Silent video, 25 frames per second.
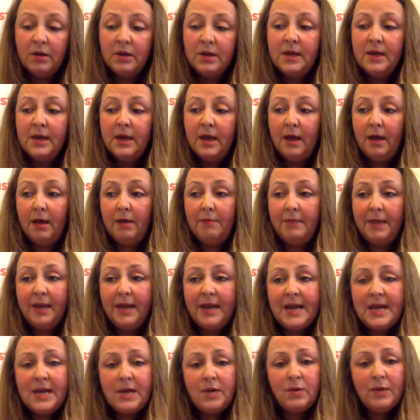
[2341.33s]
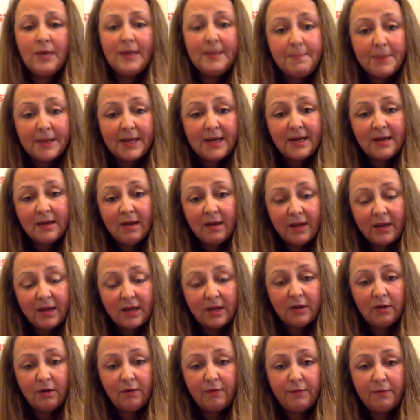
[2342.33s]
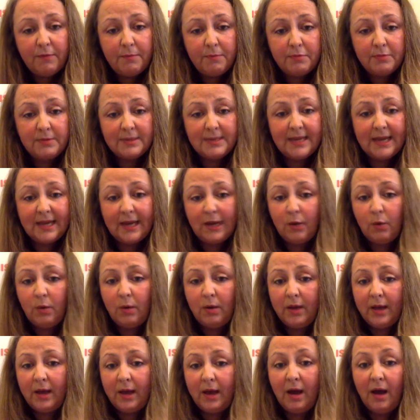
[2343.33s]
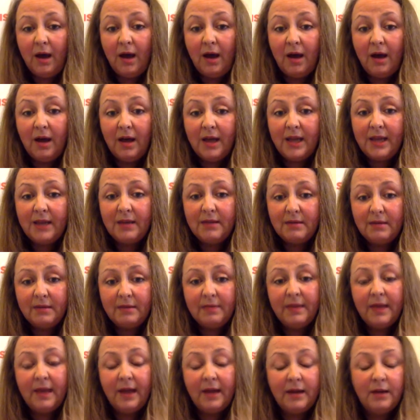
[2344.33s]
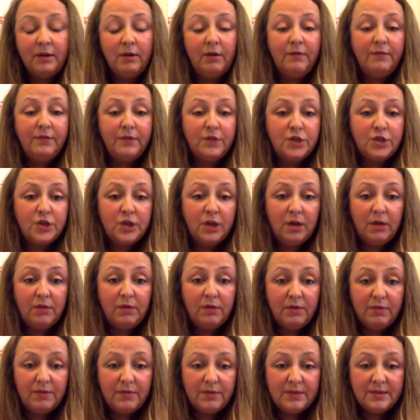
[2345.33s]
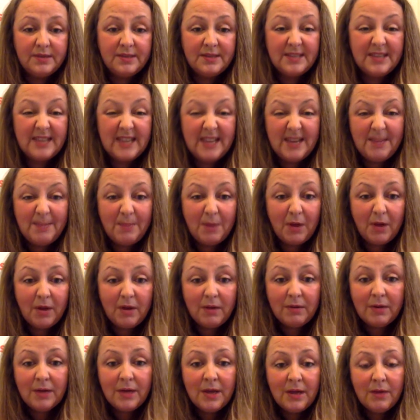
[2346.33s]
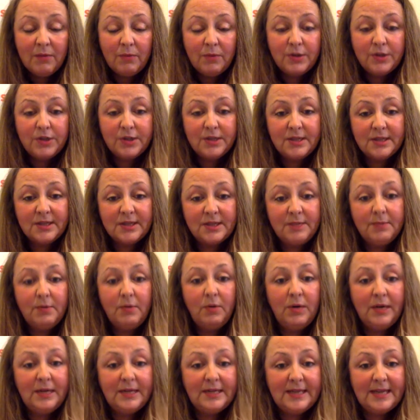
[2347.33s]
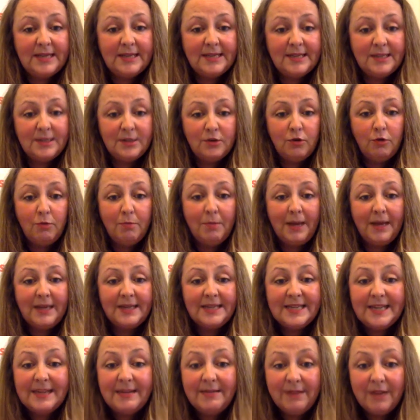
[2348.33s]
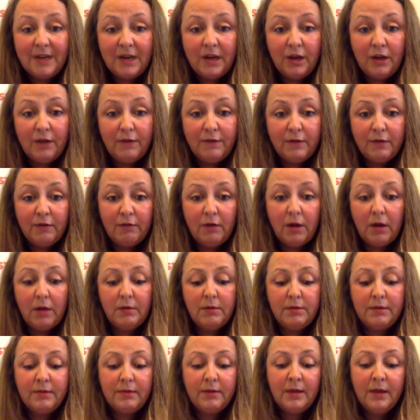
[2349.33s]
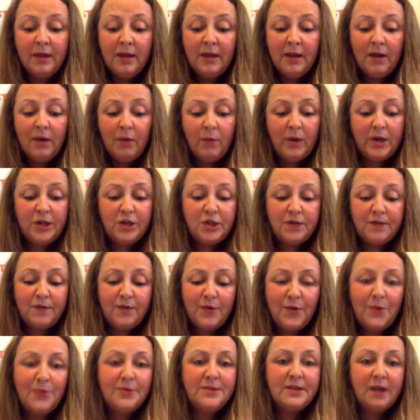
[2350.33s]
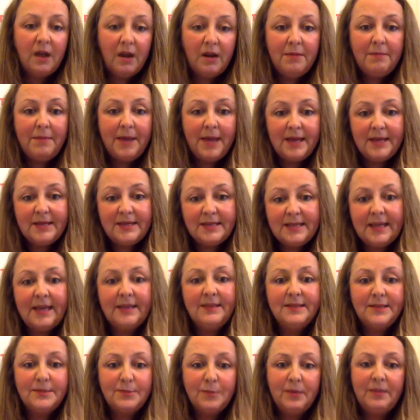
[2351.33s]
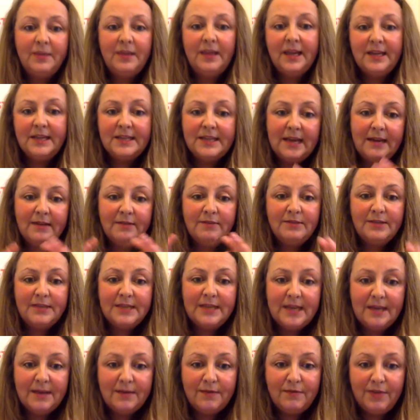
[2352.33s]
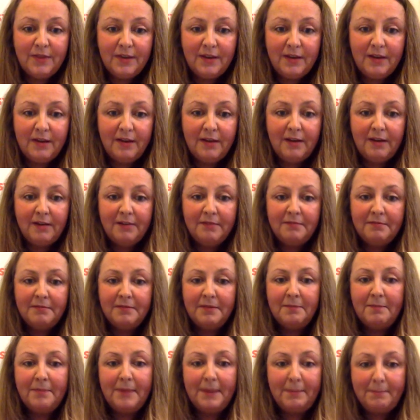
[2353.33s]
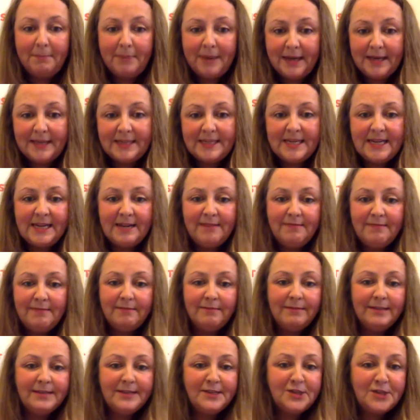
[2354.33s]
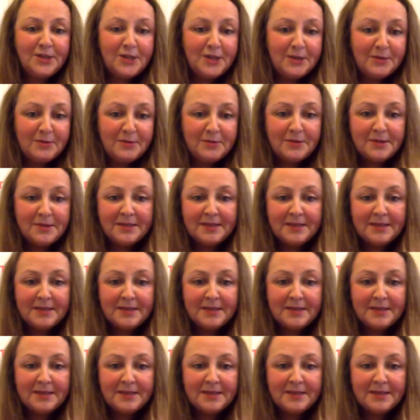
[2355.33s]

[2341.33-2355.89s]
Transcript: And equally, B9 can often present quite high, and that can often show that there's SIBO, which is a small intestinal bacterial overgrowth, which of course kind of makes sense when the integrity of the gut and the bad bacteria ensues